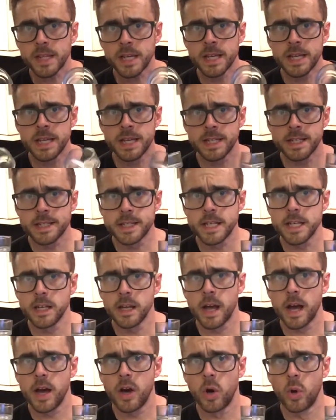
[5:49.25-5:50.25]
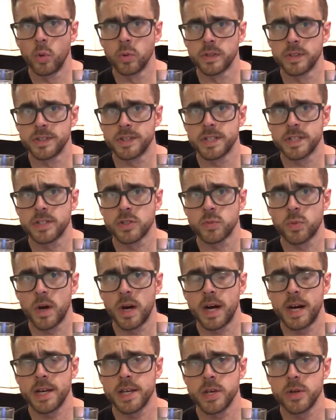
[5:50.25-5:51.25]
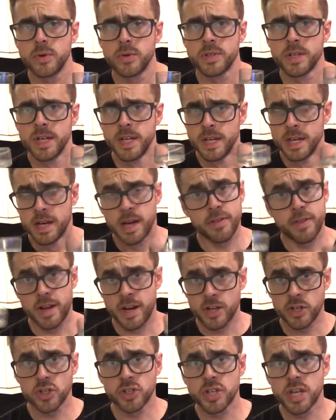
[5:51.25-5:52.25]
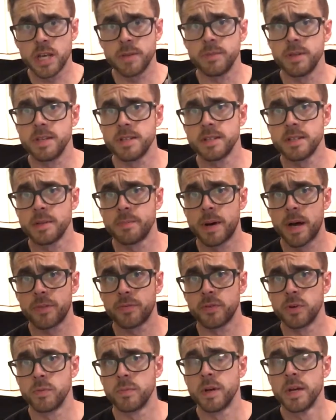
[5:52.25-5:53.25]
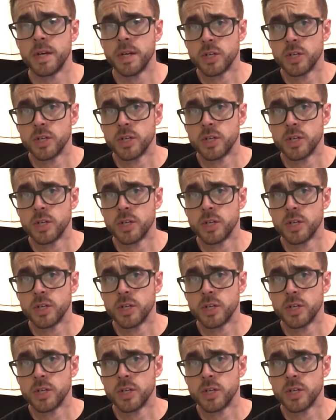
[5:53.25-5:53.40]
is tea light holders. This is what I use, and then I just keep these in the bathroom.